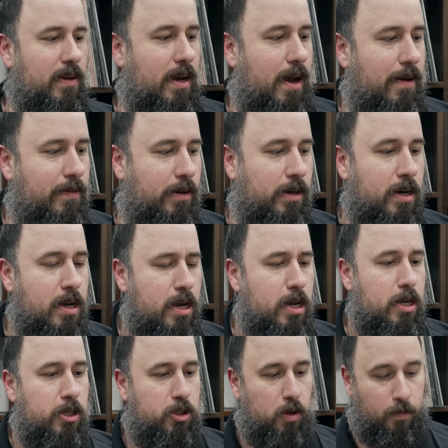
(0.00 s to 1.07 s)
cover.
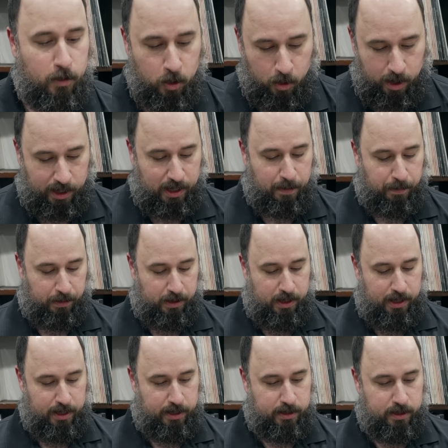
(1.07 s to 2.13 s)
So if you are a
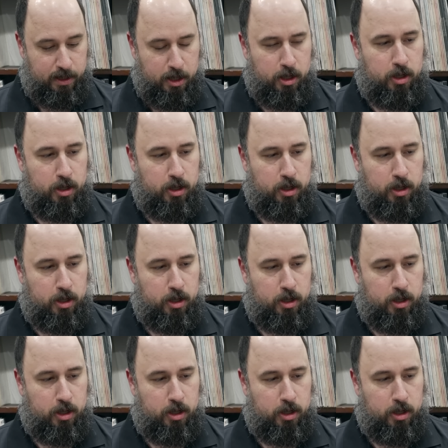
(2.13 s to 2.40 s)
completist,